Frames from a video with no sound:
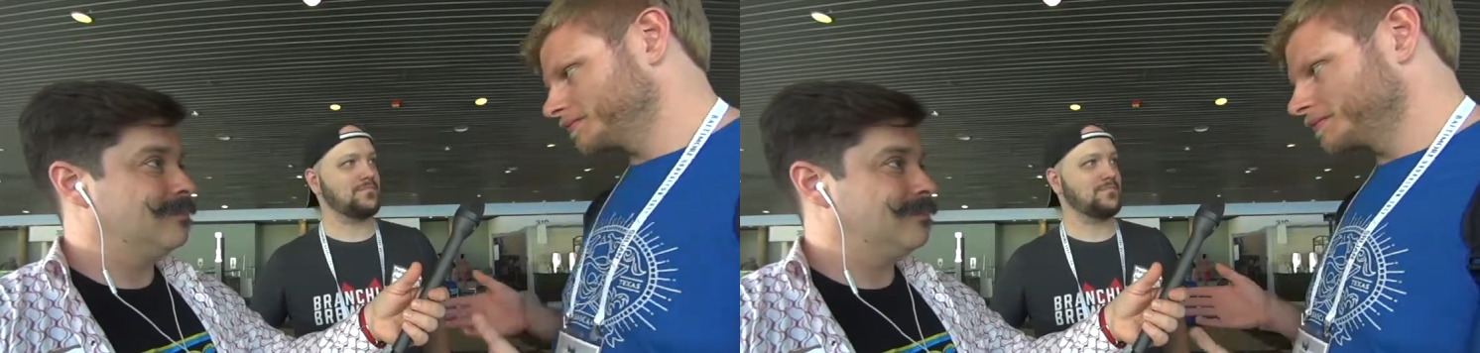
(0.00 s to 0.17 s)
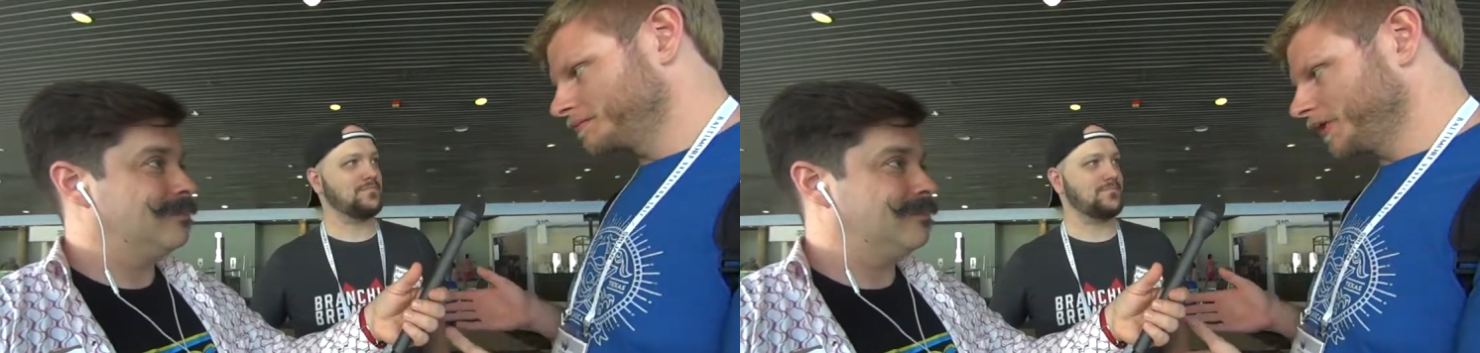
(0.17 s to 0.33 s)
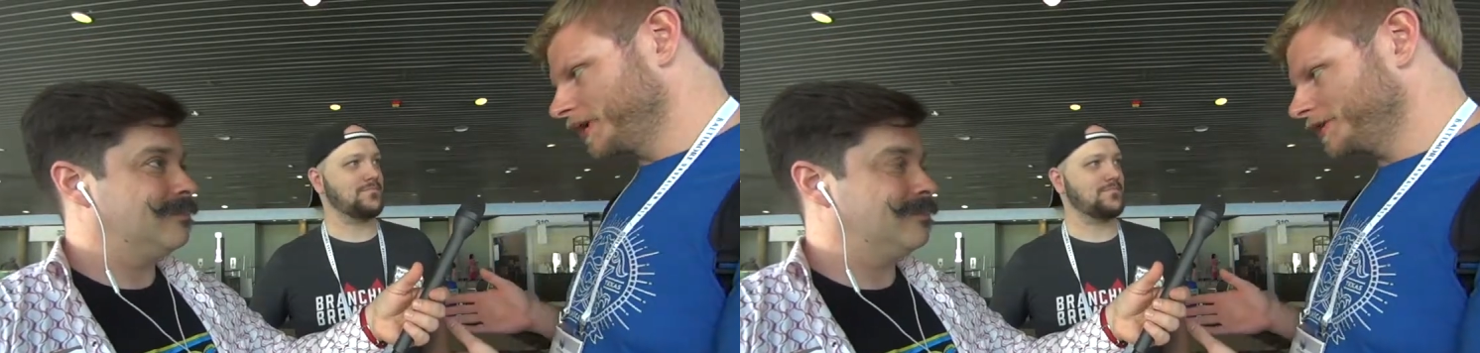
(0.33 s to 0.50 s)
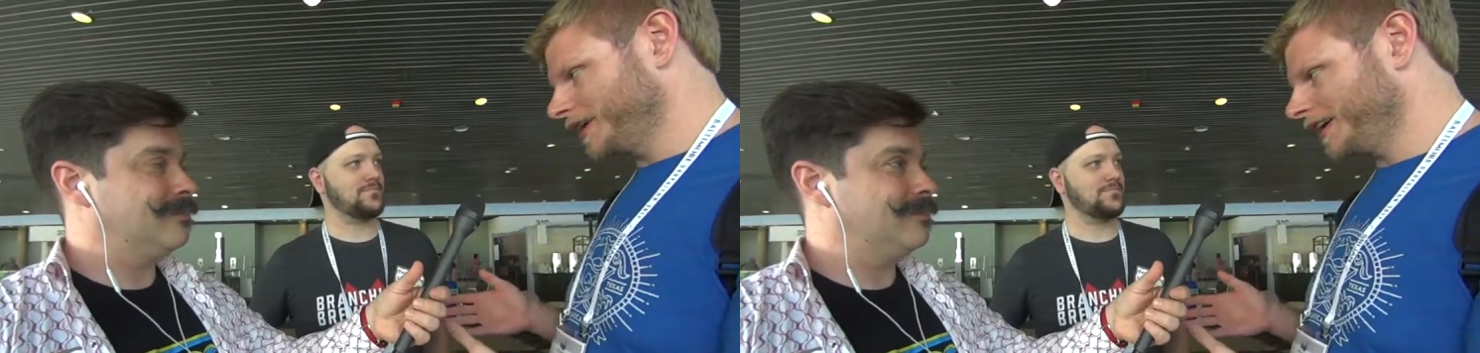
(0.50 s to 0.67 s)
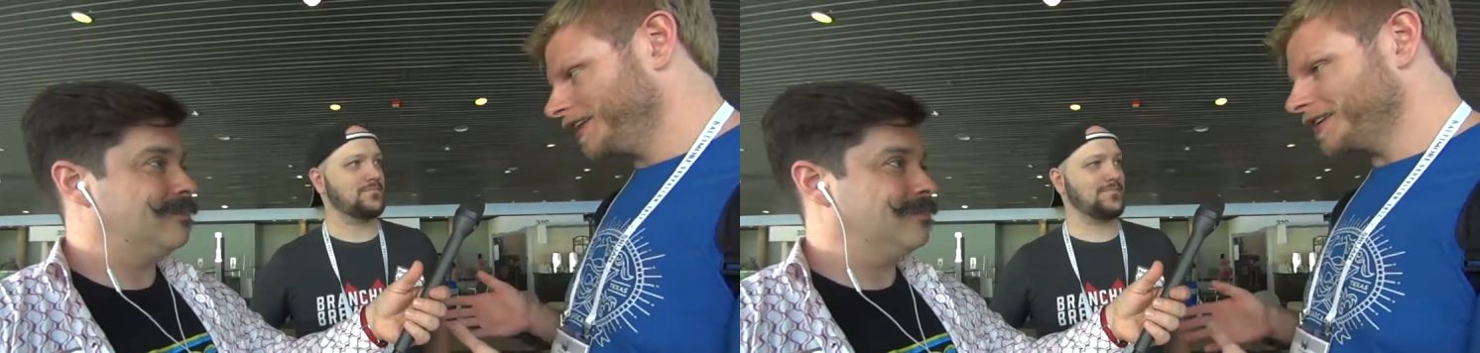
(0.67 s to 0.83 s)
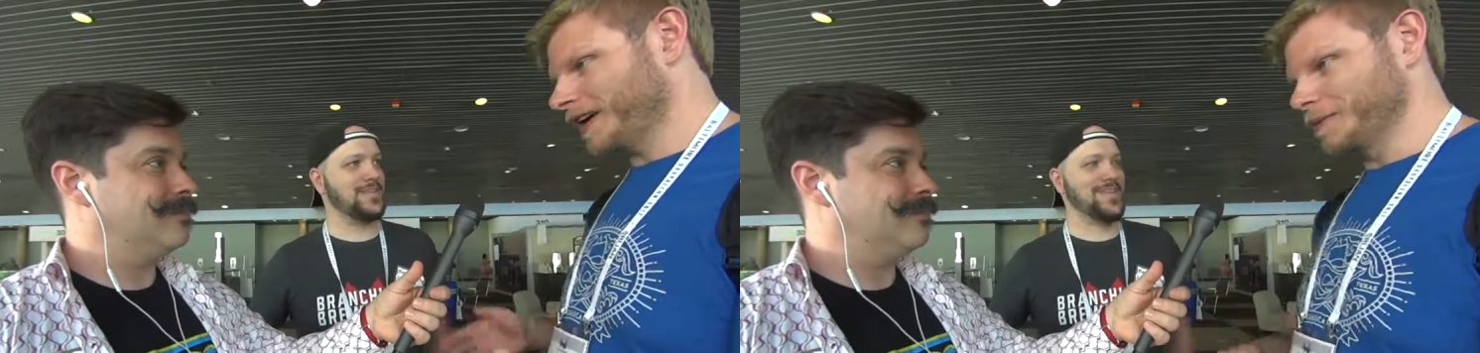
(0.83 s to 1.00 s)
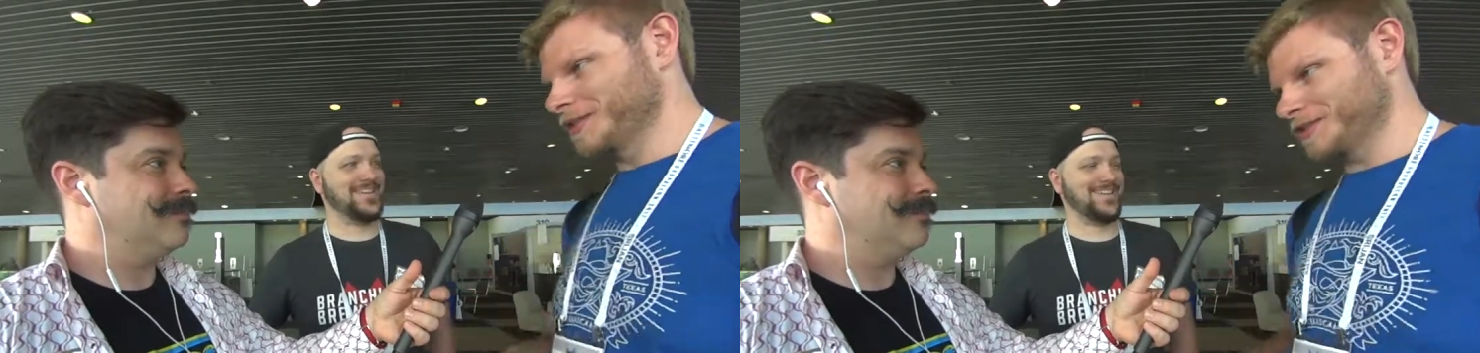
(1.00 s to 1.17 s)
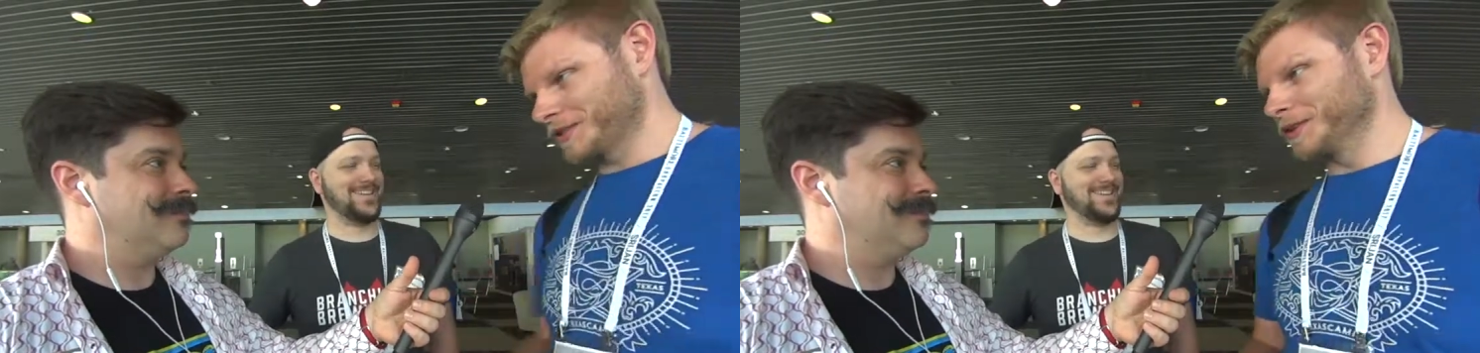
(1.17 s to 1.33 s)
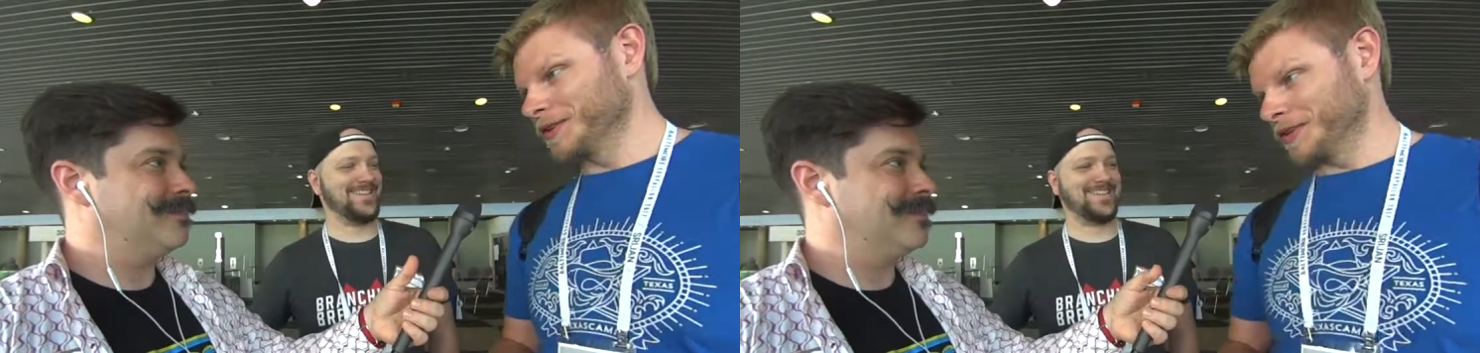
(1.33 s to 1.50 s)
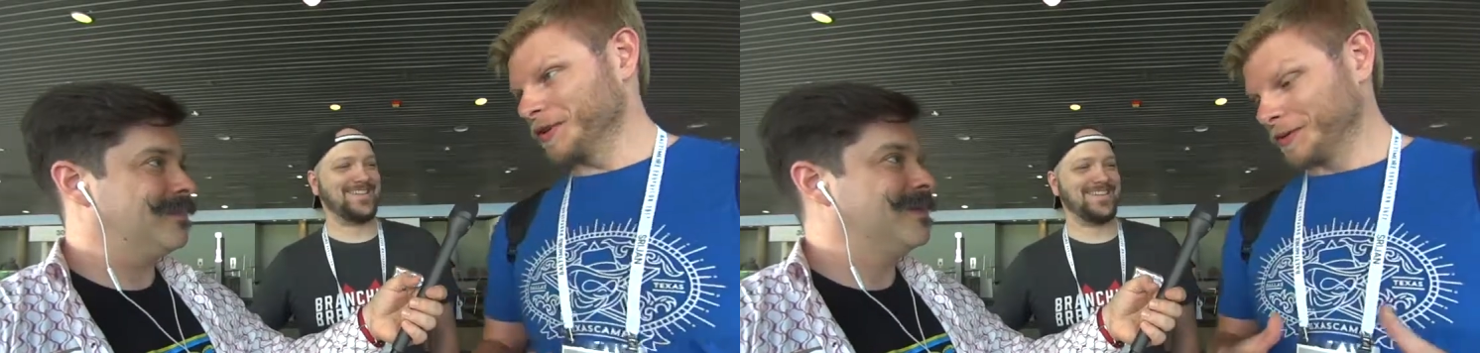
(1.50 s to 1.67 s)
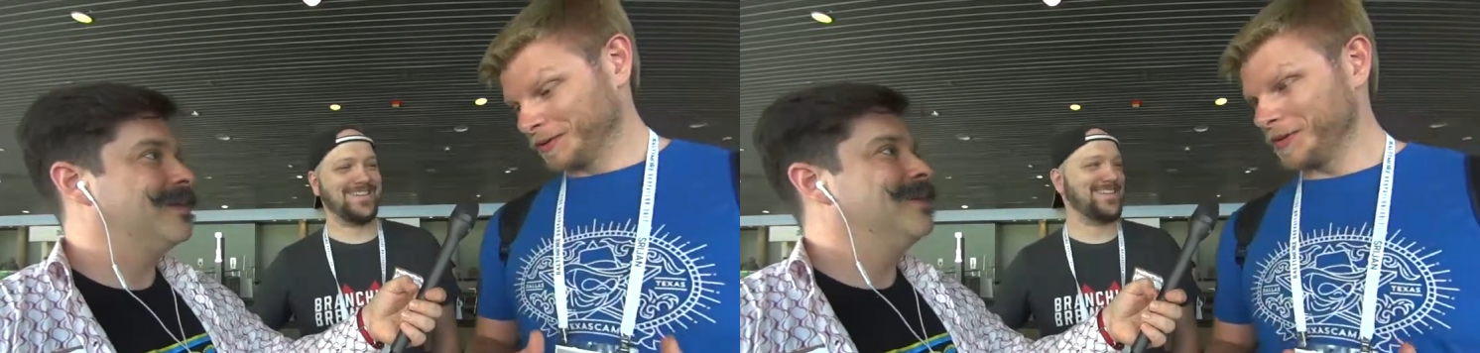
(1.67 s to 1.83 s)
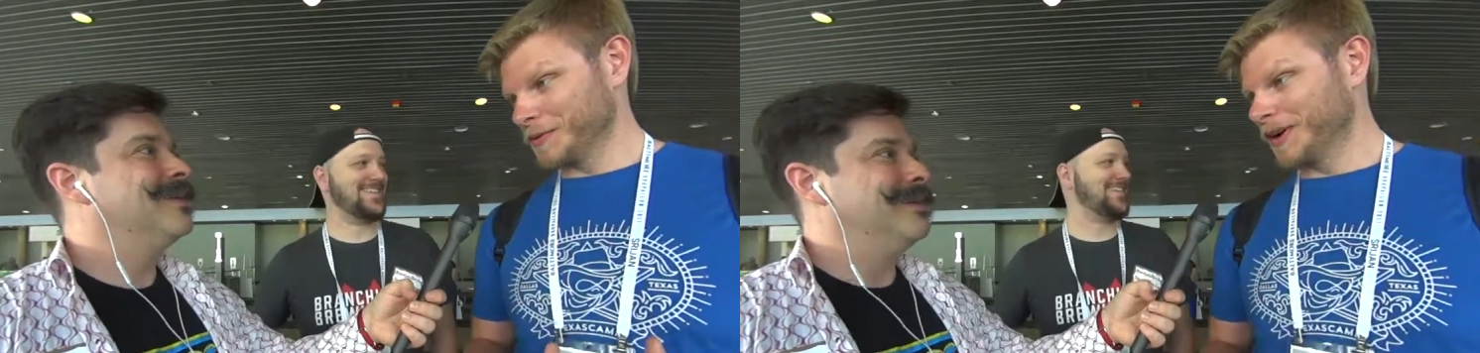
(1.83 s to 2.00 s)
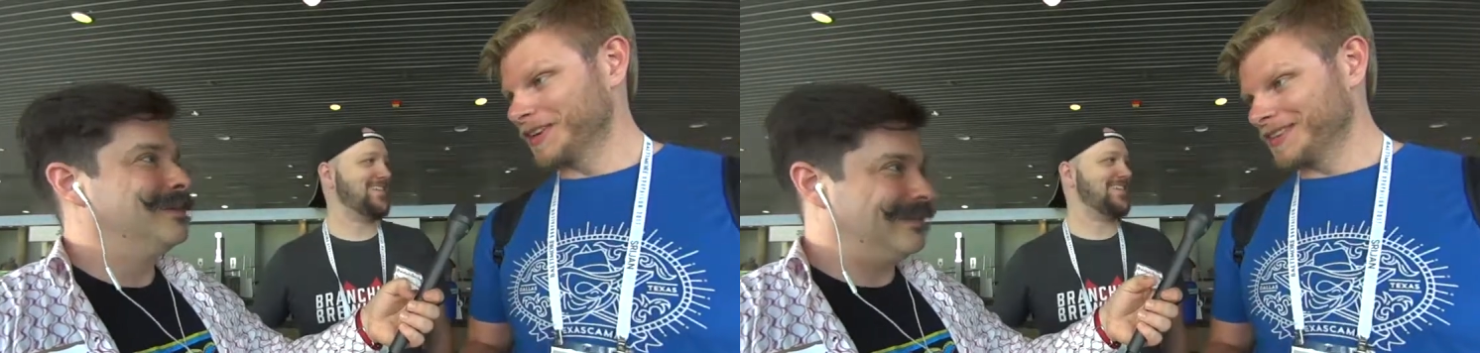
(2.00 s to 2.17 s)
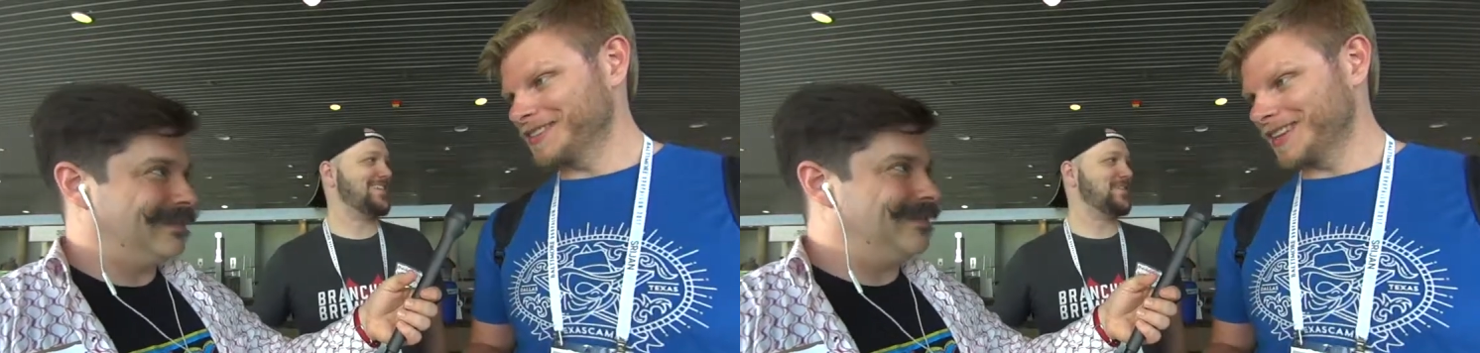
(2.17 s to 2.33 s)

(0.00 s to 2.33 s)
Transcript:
Speaker 1: Monday. I was still the only one in